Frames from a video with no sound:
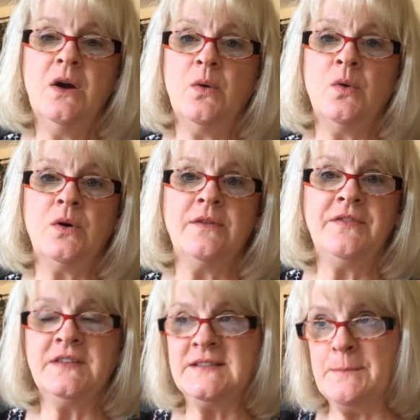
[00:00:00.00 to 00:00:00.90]
or if
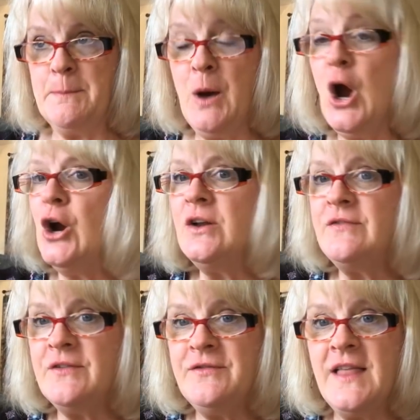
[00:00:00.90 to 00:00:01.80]
it's a part of
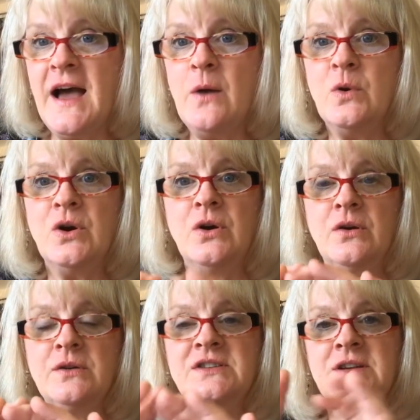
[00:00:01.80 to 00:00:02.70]
a
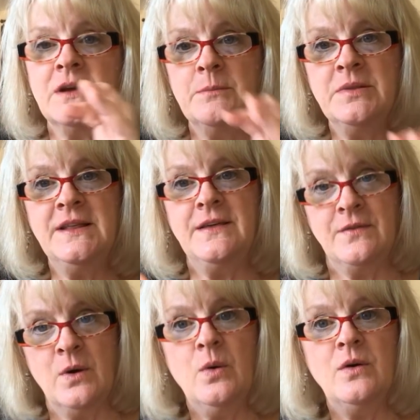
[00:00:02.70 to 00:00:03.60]
flower to complete
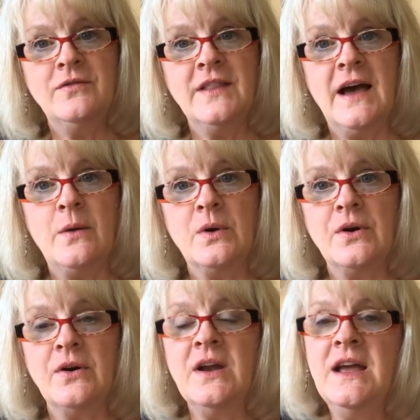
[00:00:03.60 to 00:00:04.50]
the whole
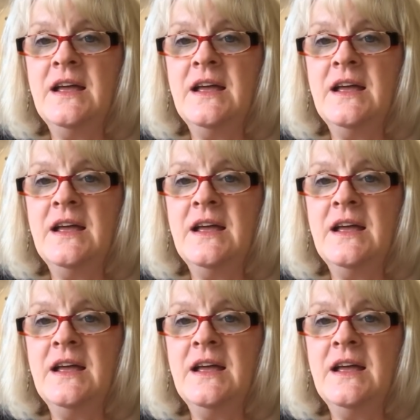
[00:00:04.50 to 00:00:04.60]
flower.